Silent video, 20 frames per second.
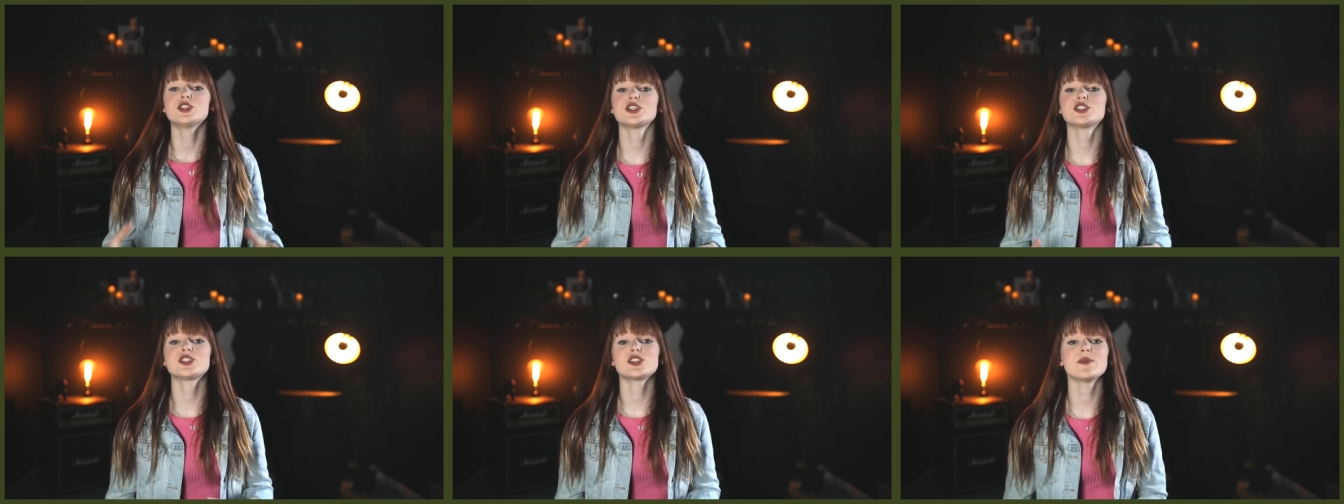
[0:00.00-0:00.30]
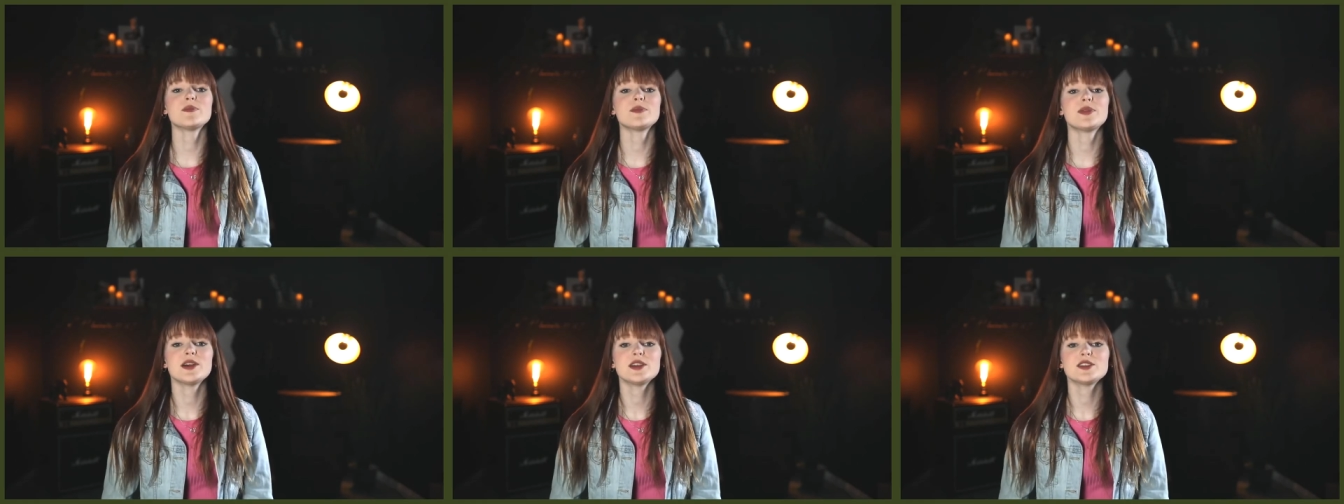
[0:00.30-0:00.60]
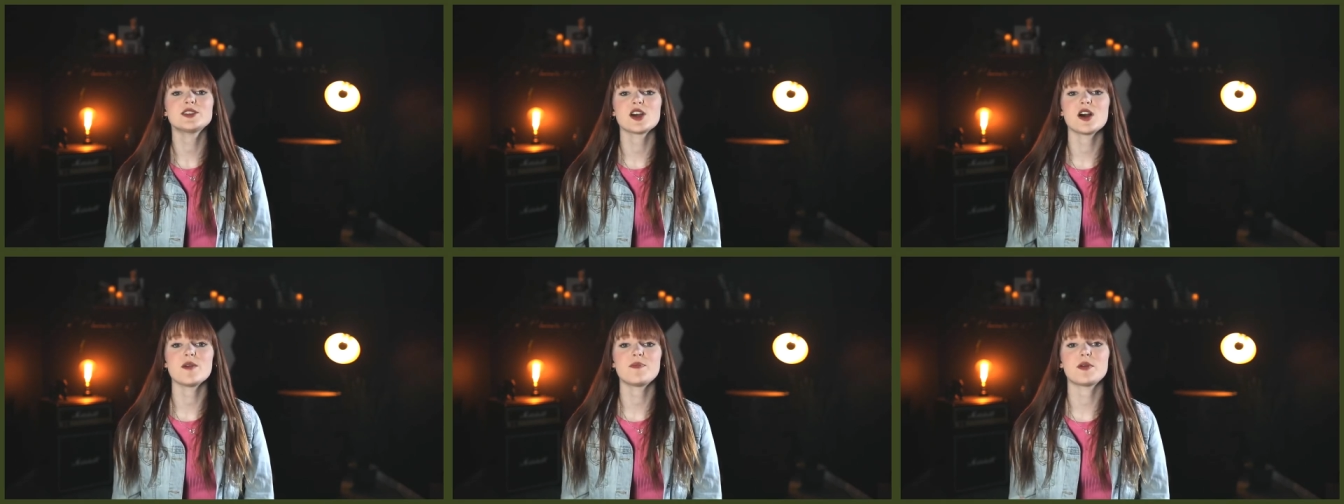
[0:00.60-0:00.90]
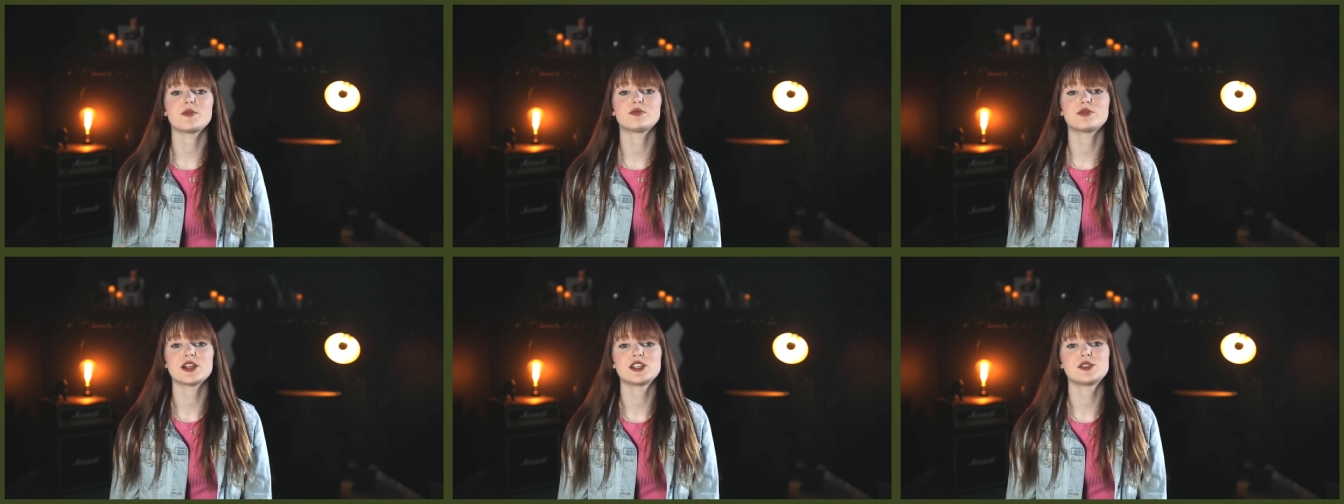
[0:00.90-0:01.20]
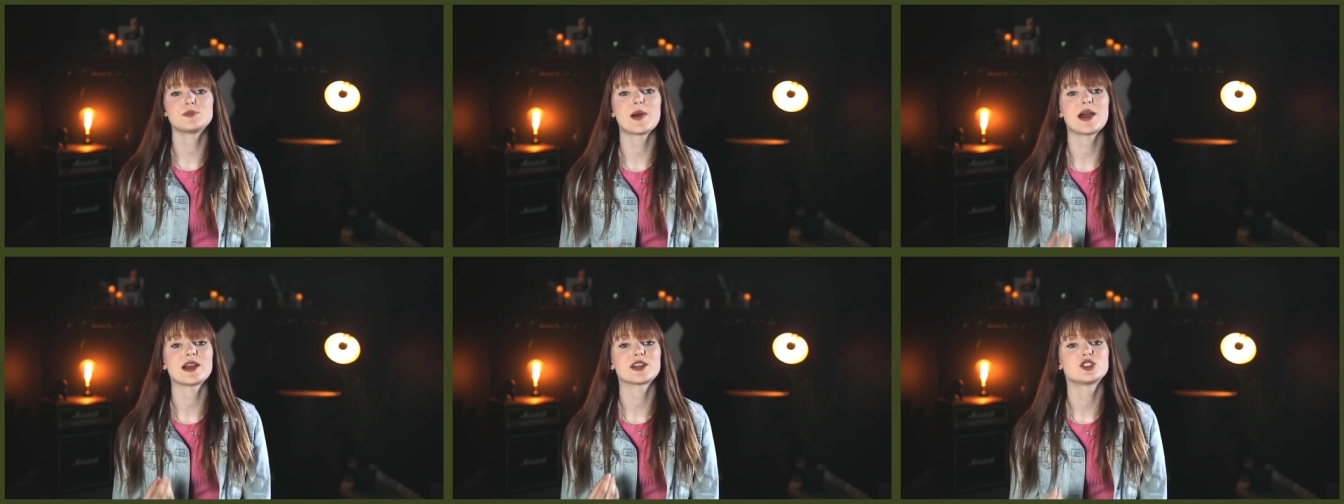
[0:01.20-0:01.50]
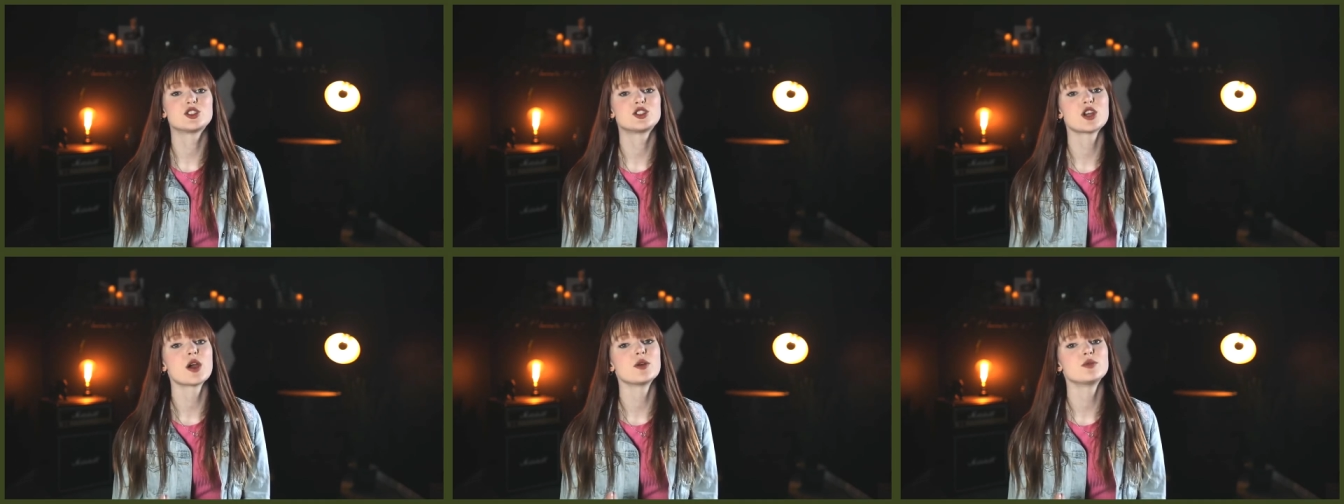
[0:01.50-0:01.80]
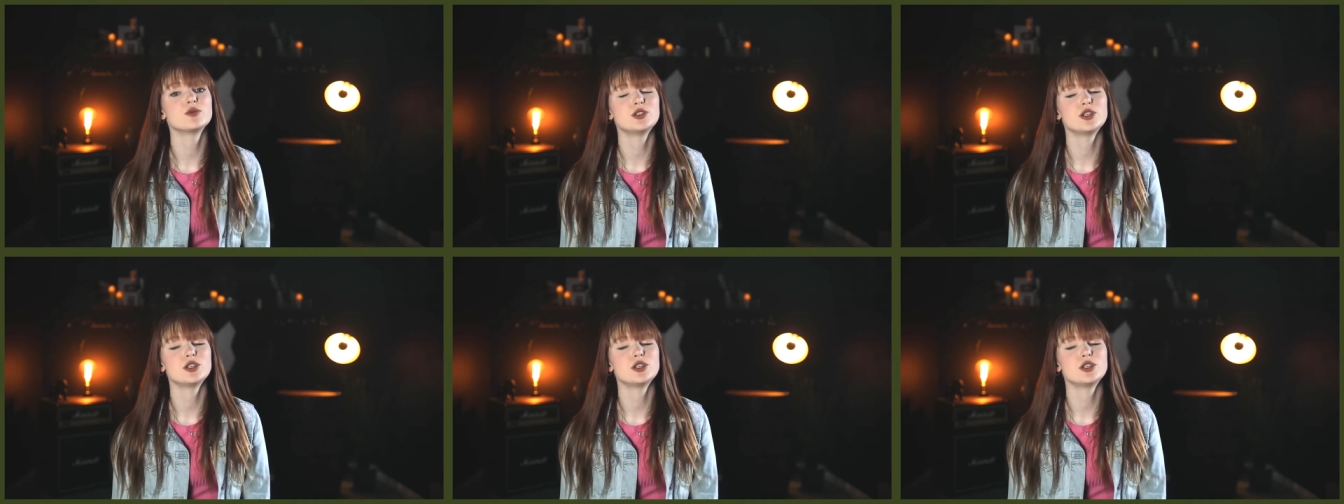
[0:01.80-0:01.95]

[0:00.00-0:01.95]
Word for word: To sum things up, Ridgebacks don't